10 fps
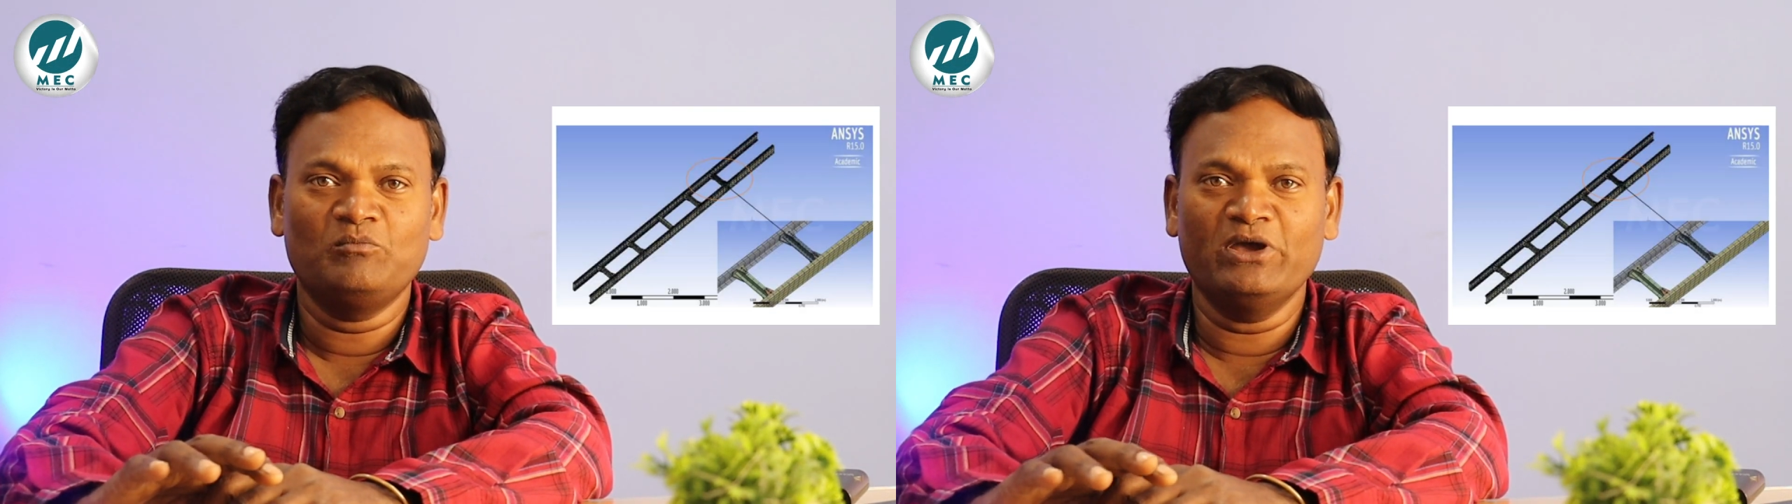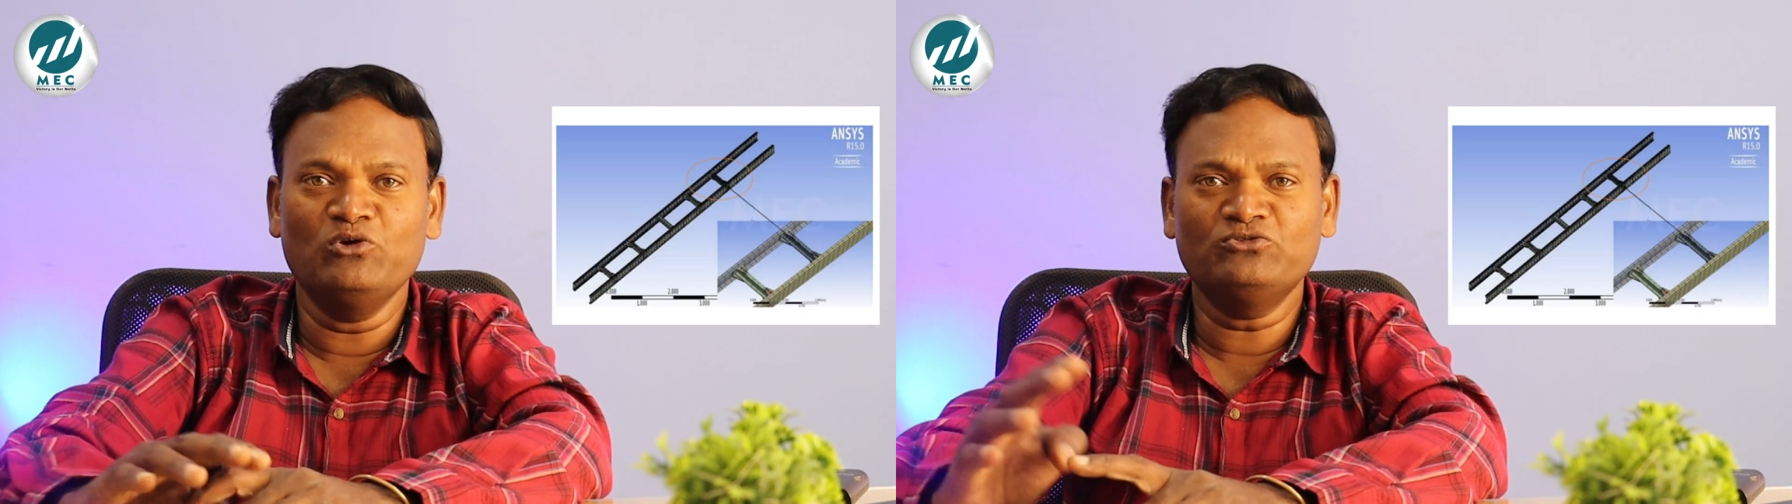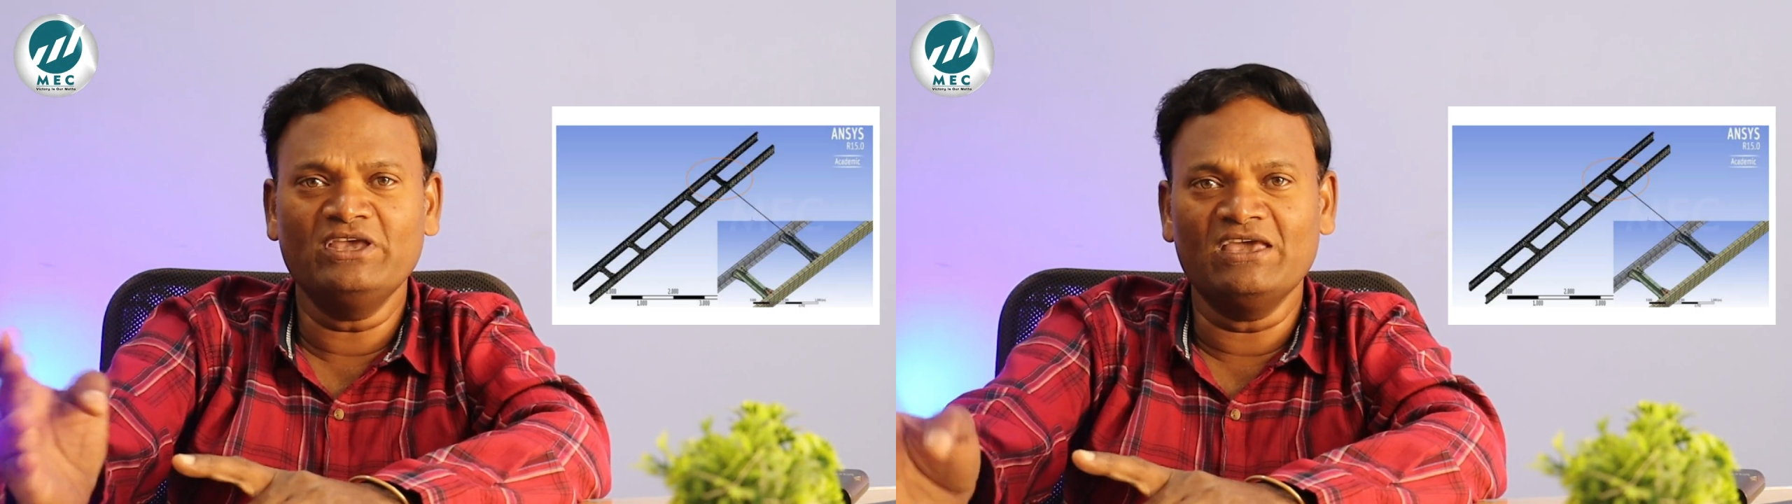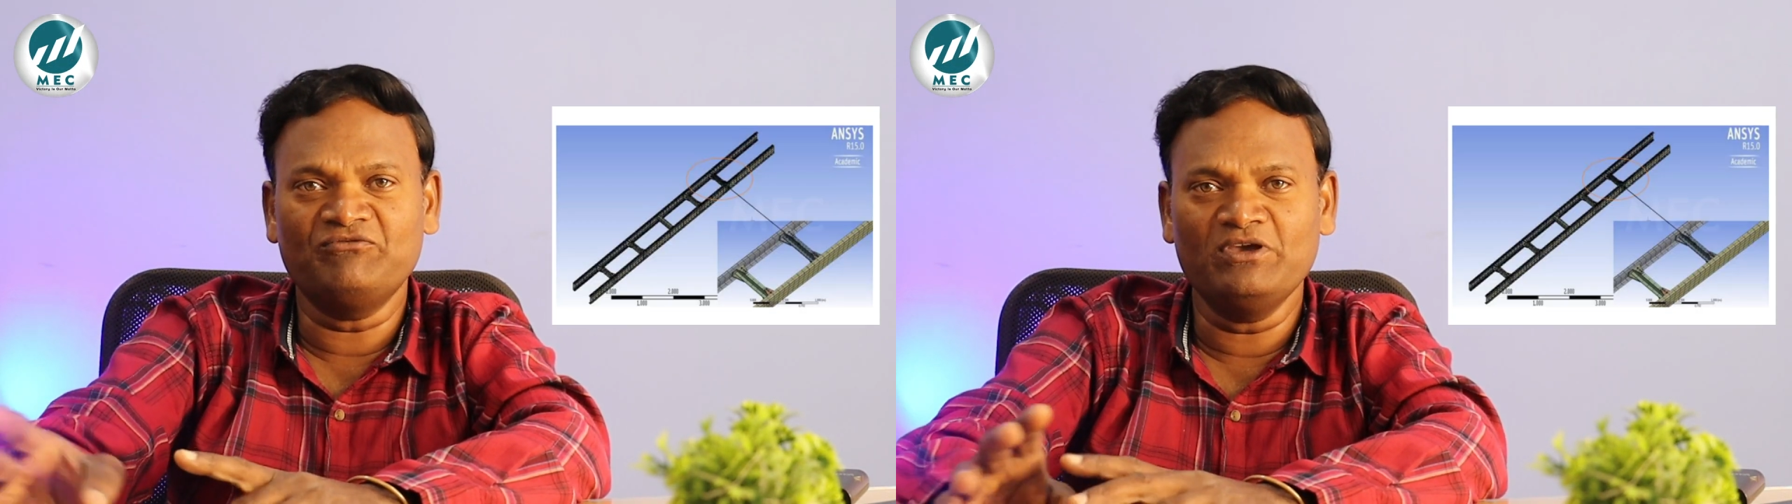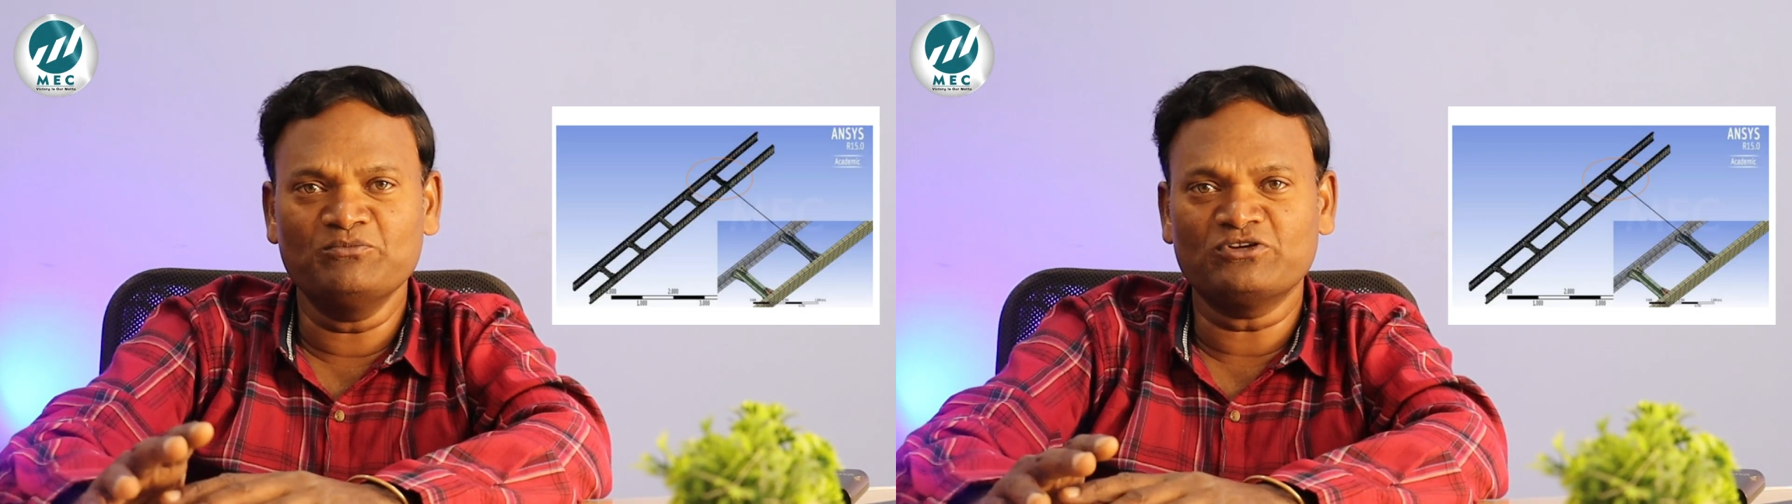By using
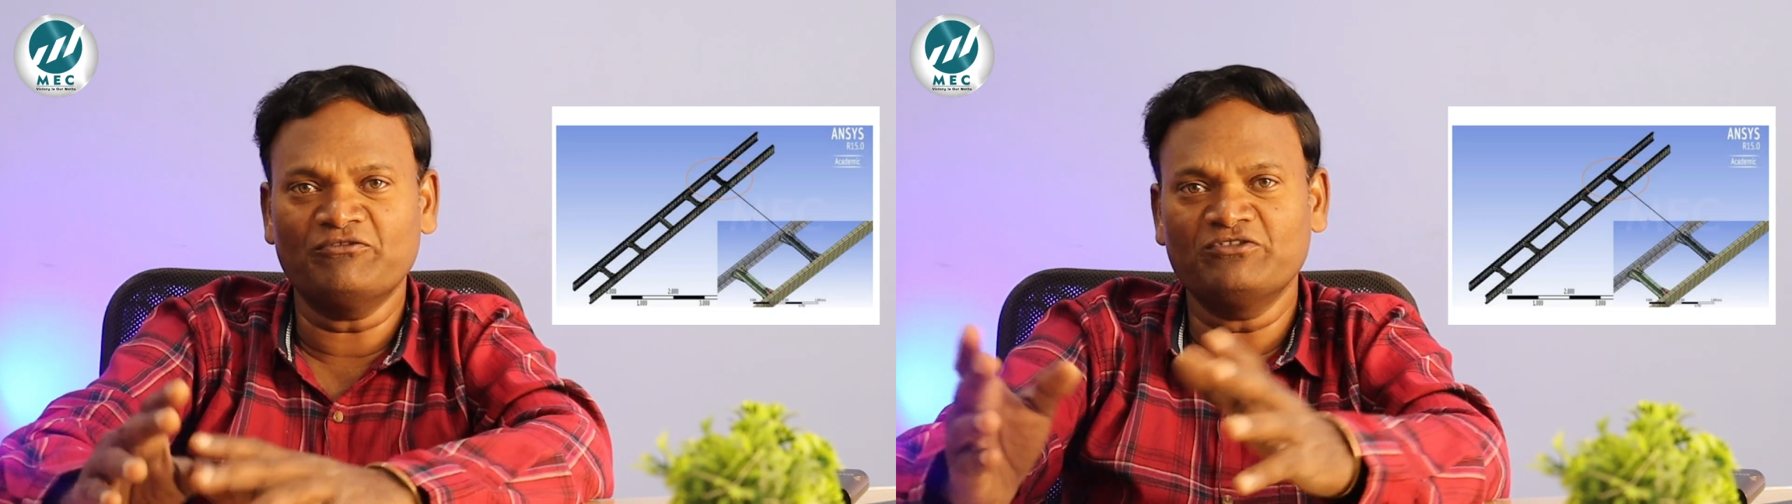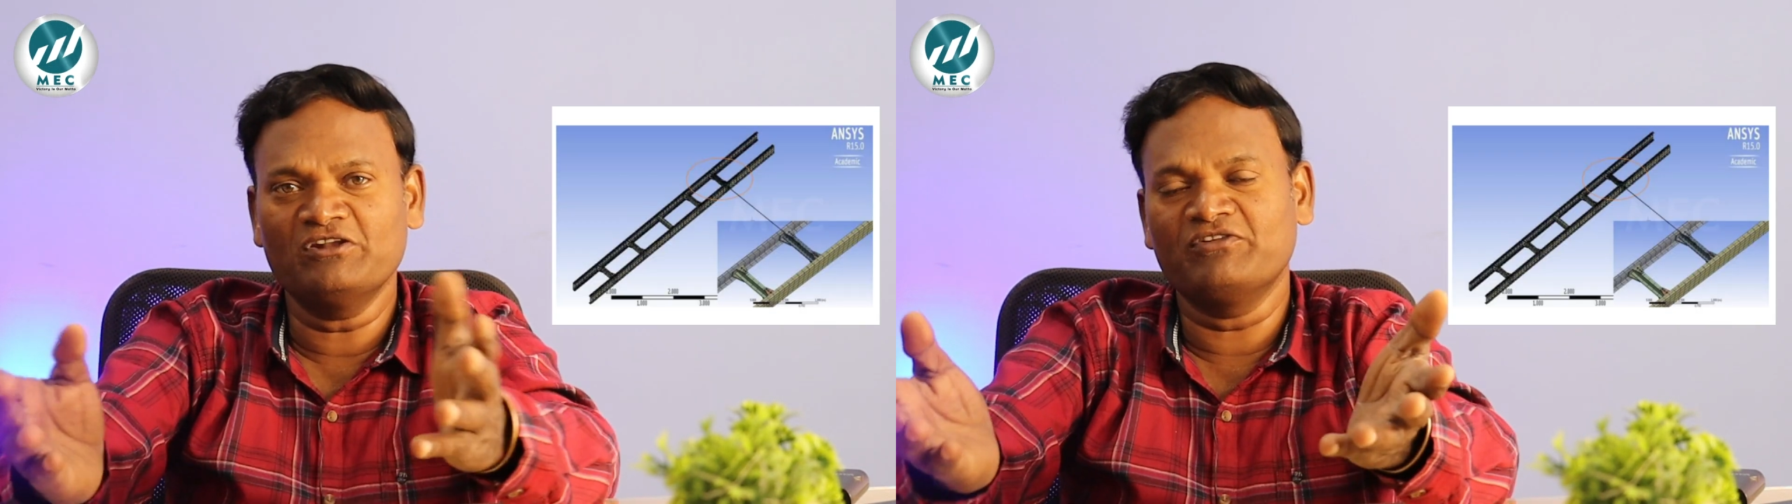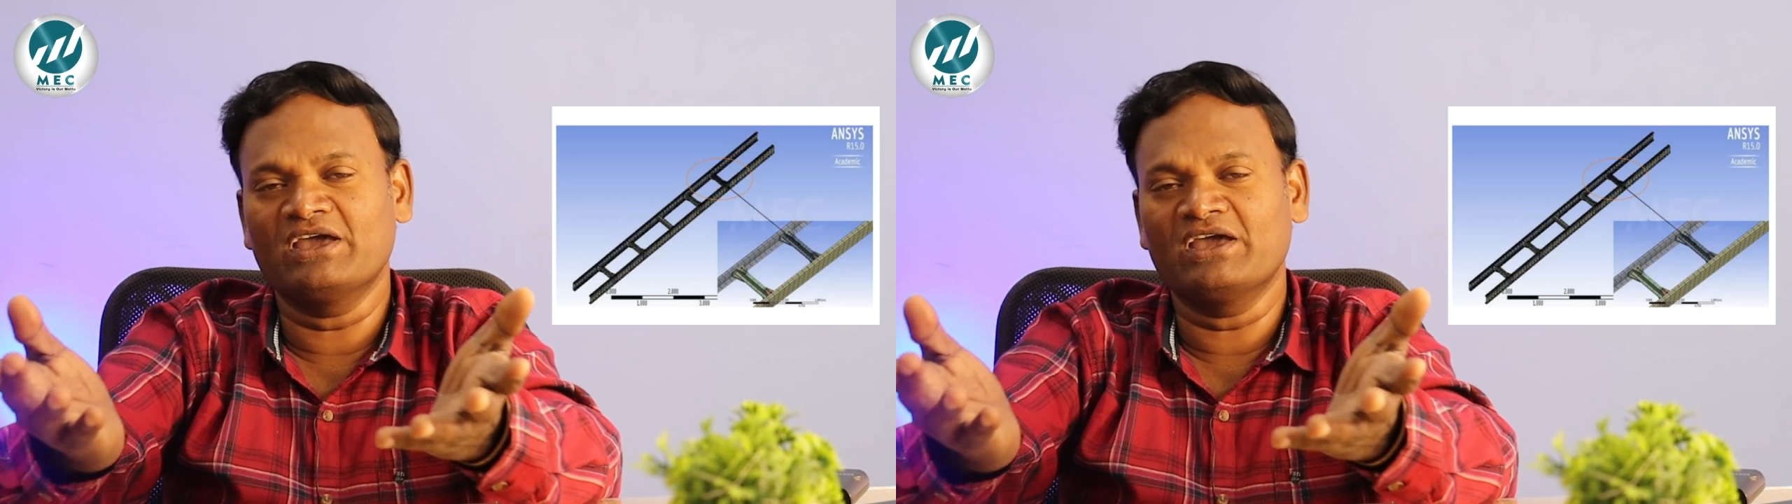FEM software,